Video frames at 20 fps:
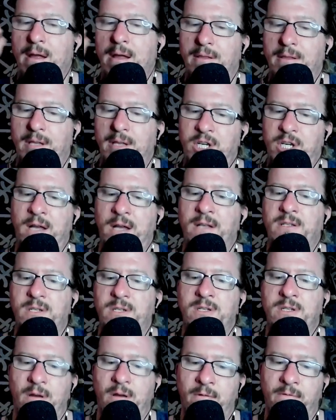The
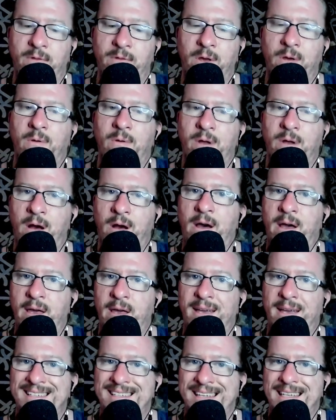chances of you and I
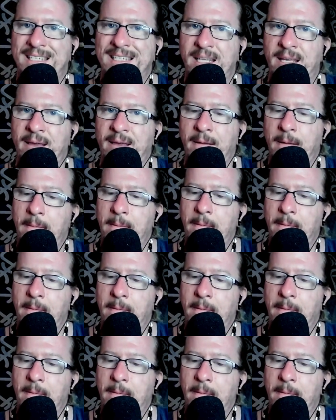existing